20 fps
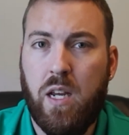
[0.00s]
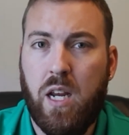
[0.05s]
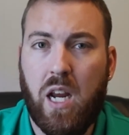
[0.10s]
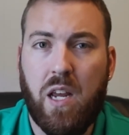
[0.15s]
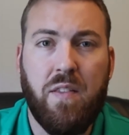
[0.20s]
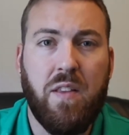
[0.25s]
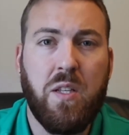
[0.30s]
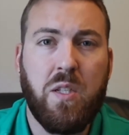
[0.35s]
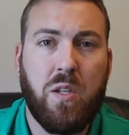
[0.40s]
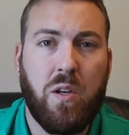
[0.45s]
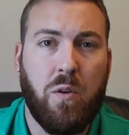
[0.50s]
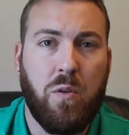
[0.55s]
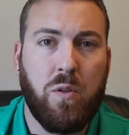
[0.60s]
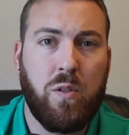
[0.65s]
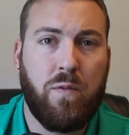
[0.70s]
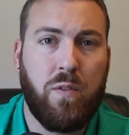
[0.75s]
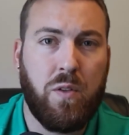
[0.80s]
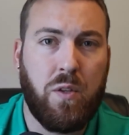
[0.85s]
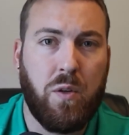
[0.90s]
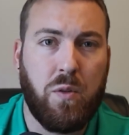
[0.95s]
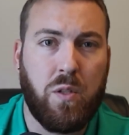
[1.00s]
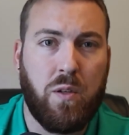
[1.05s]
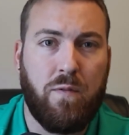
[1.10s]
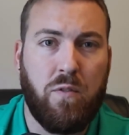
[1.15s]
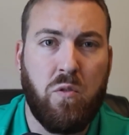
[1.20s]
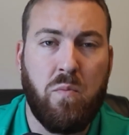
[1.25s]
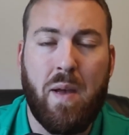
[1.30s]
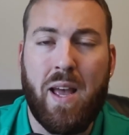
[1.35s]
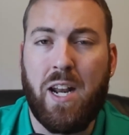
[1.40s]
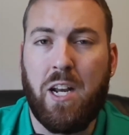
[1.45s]
And this goes for those of
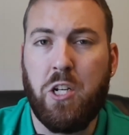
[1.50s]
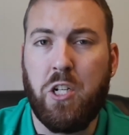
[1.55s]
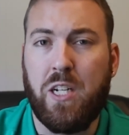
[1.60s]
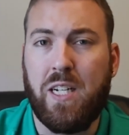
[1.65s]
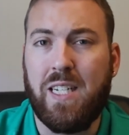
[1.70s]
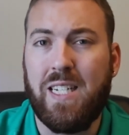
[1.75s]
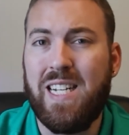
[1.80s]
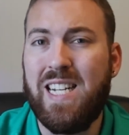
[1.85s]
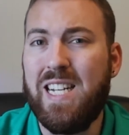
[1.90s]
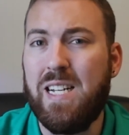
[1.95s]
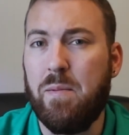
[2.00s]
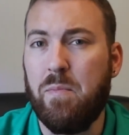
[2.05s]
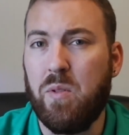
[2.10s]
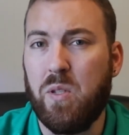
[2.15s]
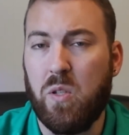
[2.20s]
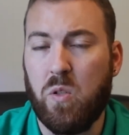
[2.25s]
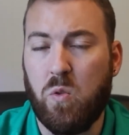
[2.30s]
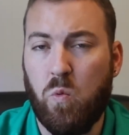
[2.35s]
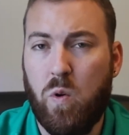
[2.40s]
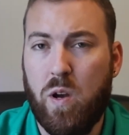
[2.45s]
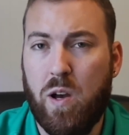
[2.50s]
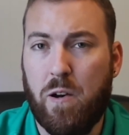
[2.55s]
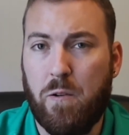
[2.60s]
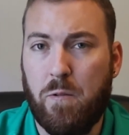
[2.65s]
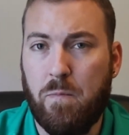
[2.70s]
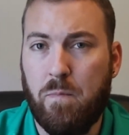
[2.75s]
you managing teams as well.